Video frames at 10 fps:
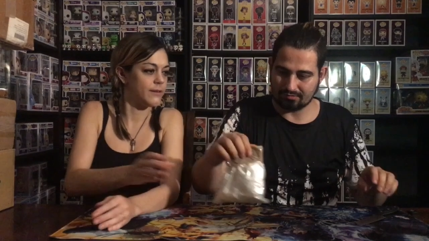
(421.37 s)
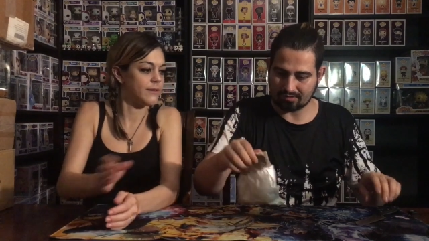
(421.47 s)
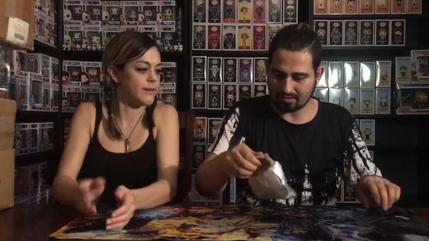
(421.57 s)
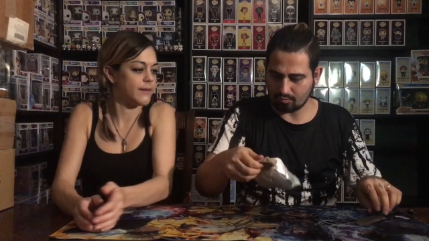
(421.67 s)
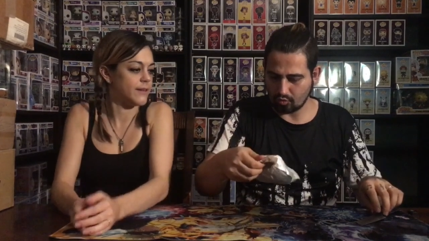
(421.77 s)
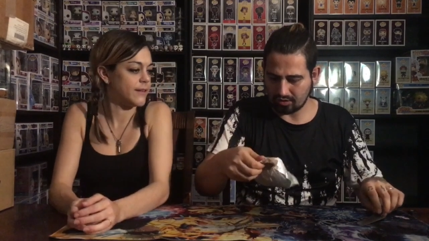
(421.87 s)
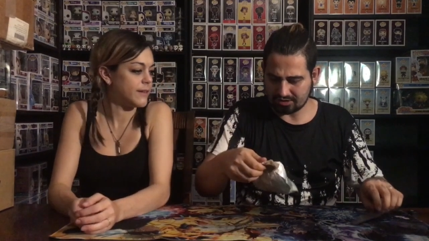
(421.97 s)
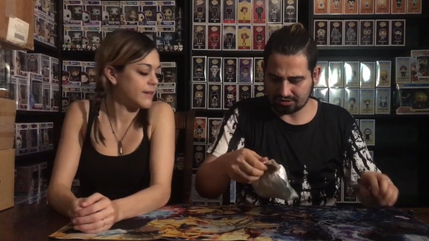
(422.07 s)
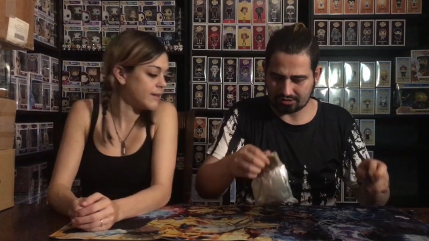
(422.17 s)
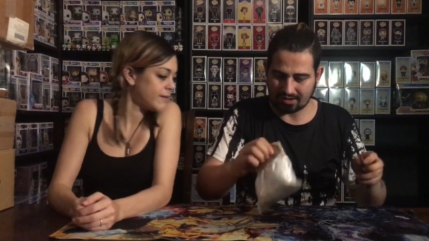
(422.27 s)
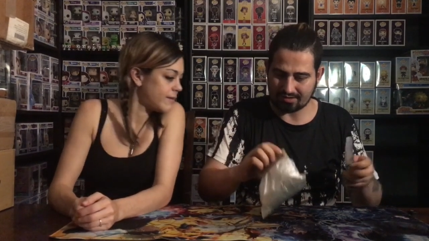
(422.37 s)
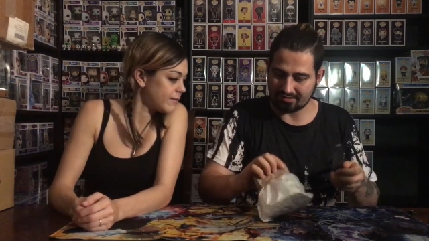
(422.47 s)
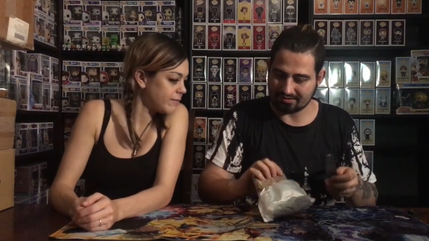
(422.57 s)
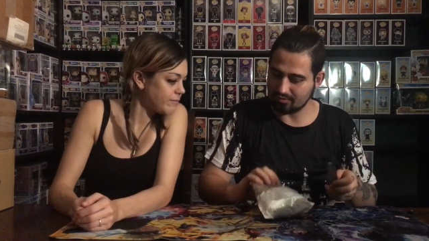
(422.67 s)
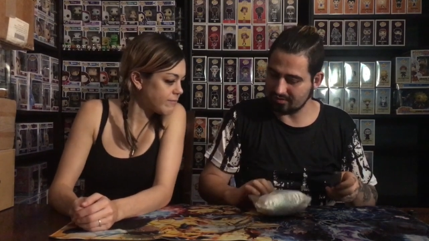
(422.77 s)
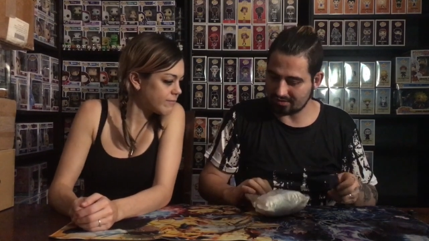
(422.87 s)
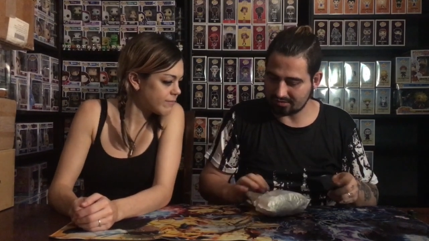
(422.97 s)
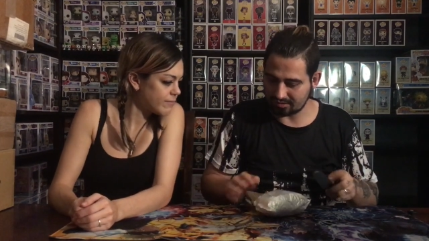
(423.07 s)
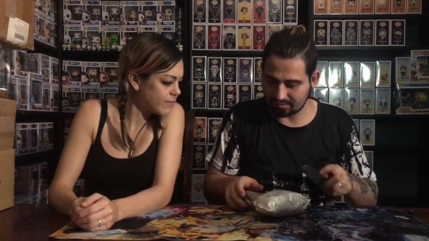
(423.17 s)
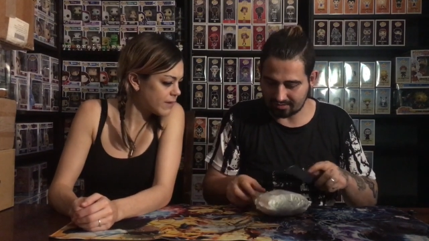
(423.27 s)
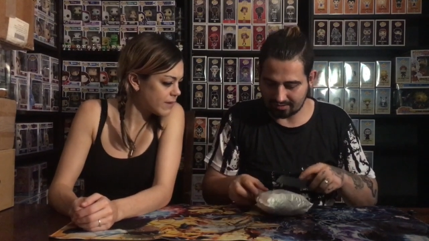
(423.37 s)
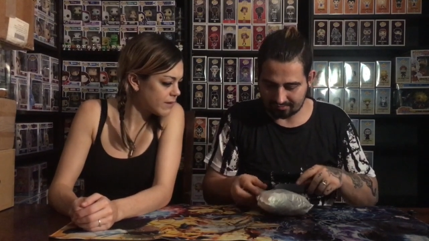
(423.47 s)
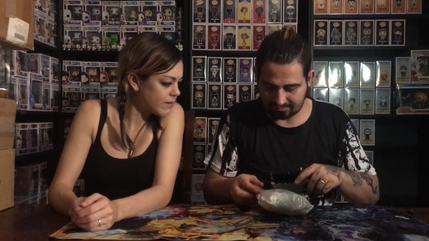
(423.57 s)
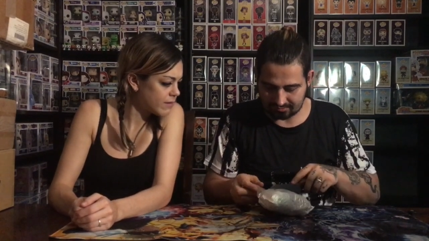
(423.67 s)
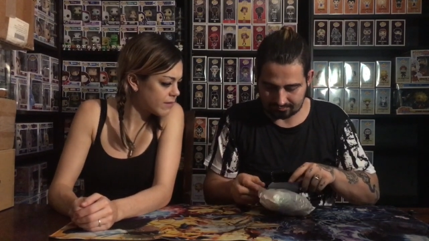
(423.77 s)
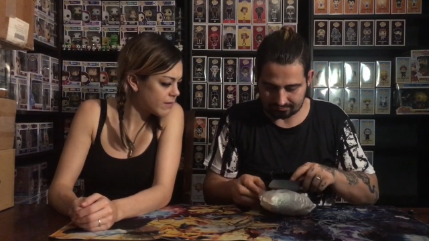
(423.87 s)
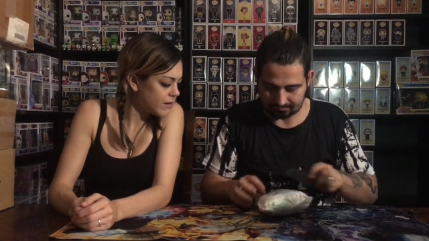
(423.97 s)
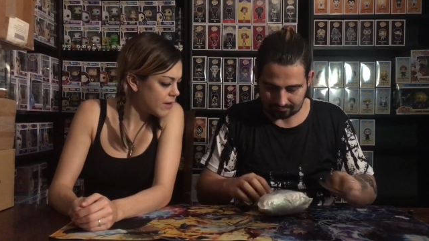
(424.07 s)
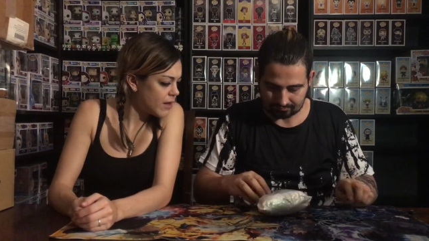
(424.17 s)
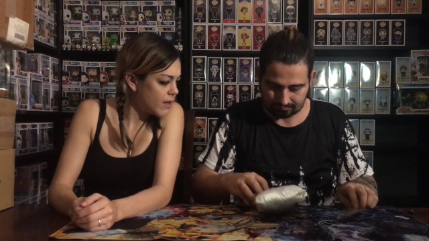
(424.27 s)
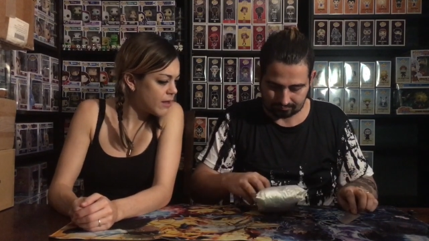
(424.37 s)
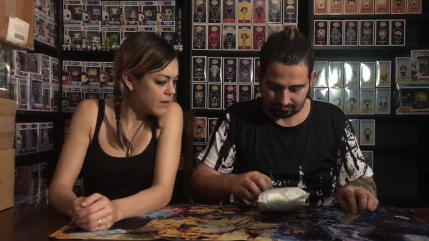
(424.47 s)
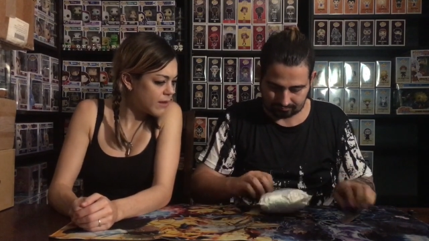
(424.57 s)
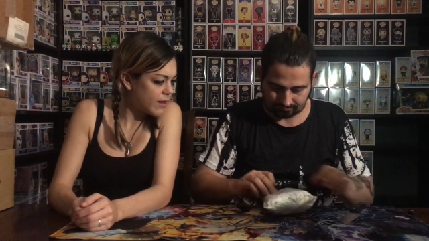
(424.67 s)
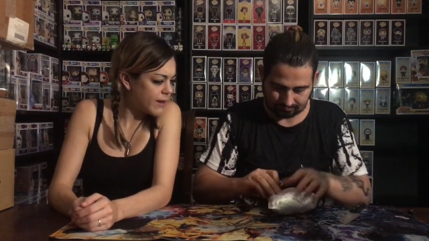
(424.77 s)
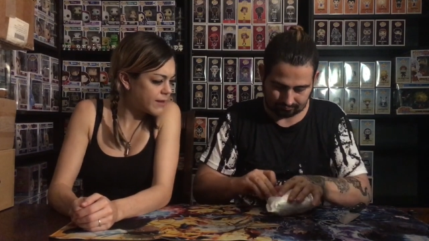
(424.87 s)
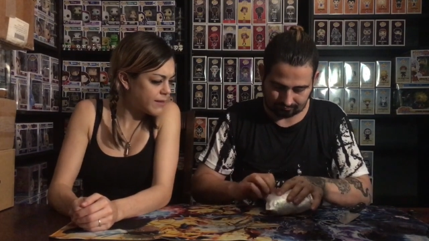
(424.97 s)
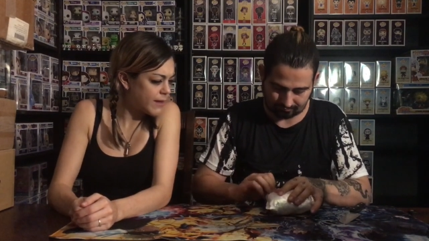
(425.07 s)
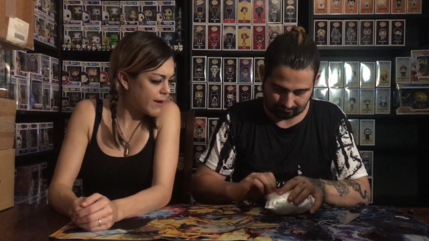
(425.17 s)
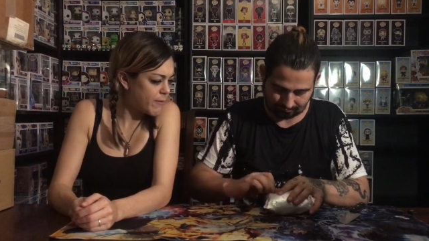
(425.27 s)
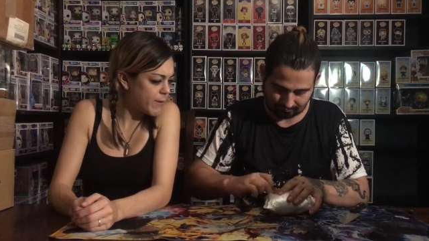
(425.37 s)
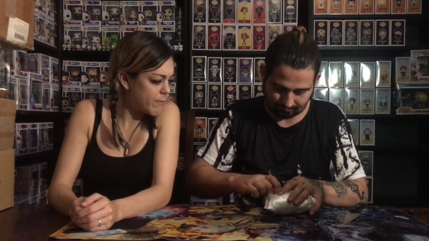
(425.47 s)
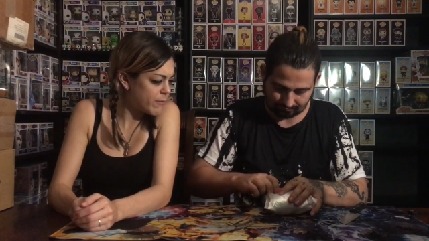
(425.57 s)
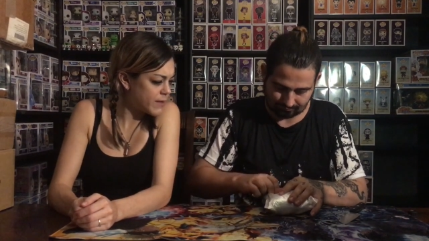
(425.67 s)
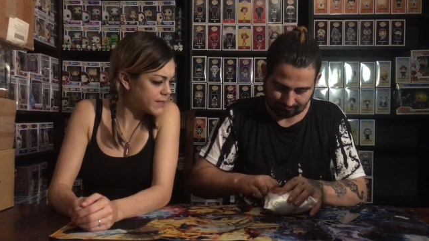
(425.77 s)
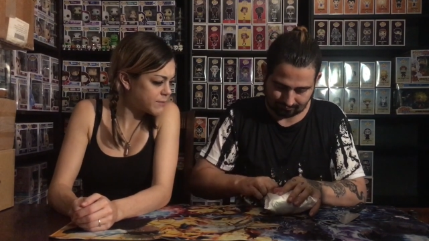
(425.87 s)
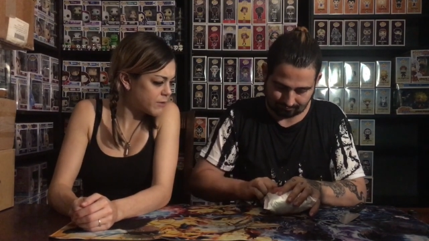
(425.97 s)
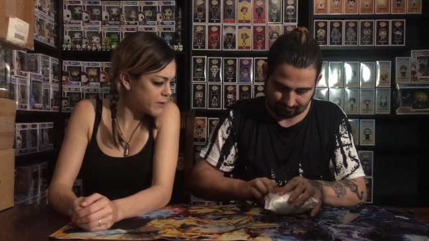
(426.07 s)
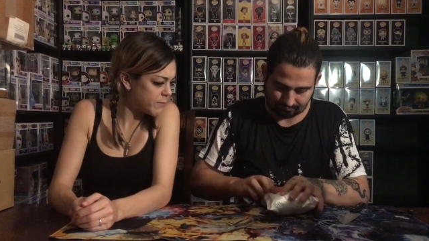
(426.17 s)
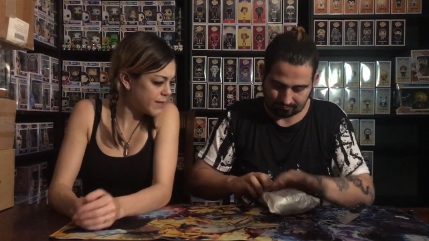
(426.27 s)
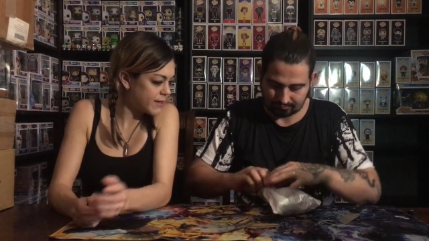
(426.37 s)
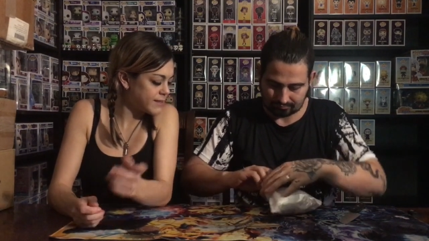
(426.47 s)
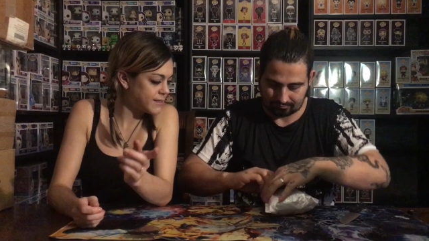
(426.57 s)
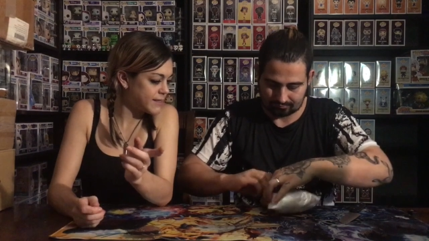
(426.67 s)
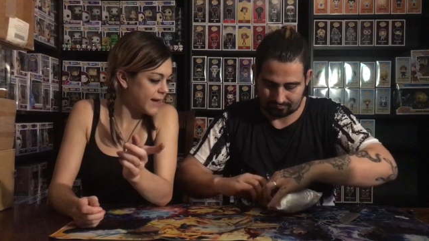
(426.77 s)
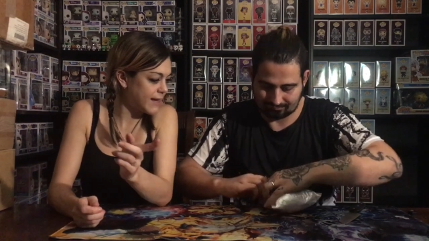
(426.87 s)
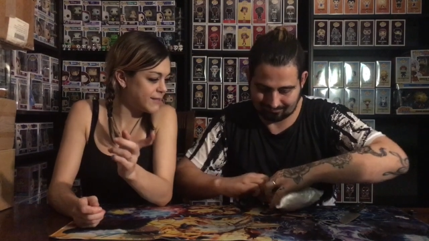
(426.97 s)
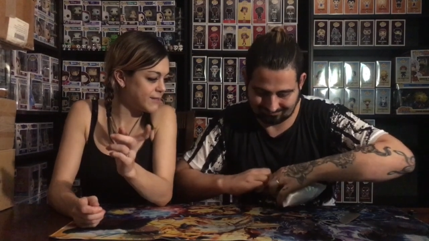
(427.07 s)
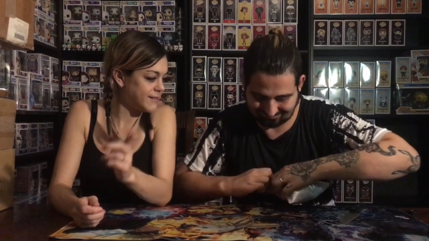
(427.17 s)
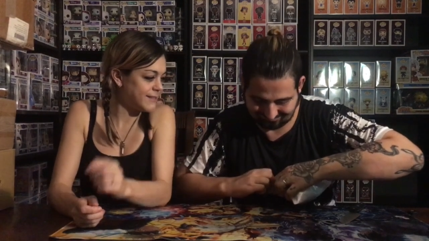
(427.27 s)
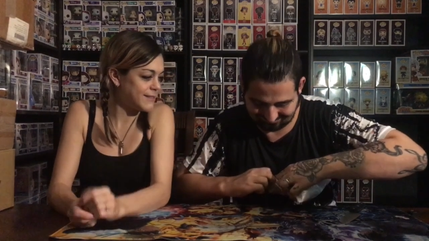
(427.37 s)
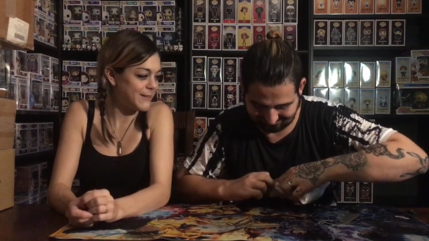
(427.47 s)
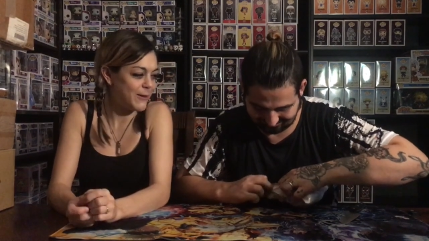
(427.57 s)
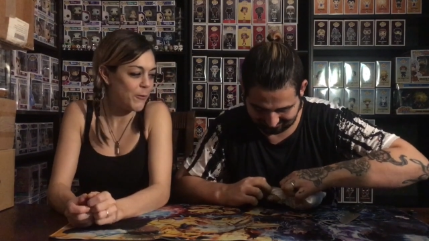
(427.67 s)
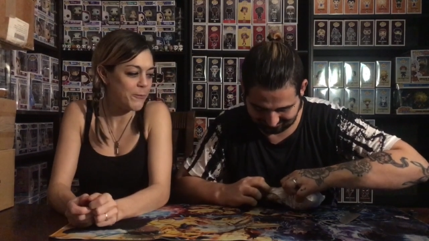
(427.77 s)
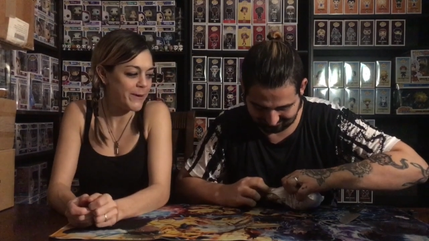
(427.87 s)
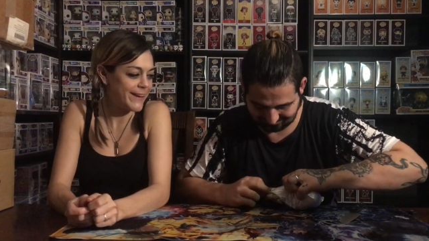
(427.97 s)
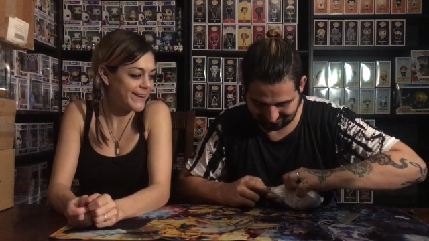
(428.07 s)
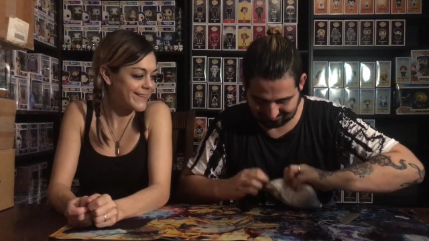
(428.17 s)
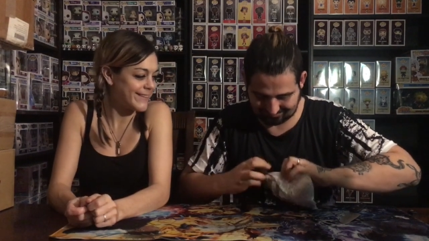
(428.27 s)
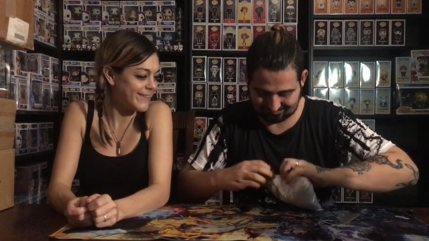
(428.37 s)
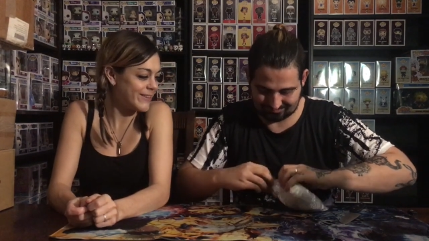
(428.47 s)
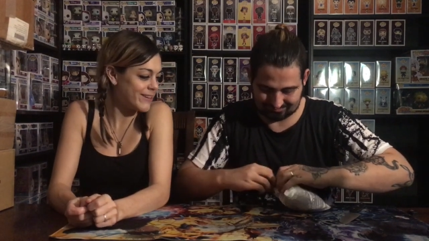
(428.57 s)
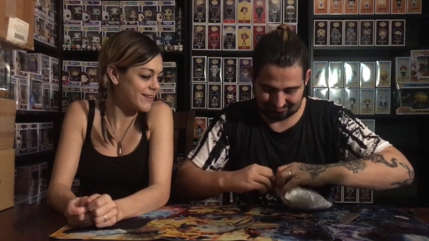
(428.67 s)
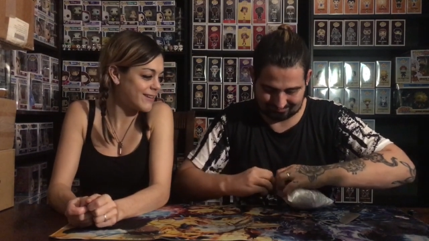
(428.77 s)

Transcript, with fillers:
Speaker 1: from Wish. I think this was also a gift.
Speaker 2: I, I remember this one because I had to open it to look.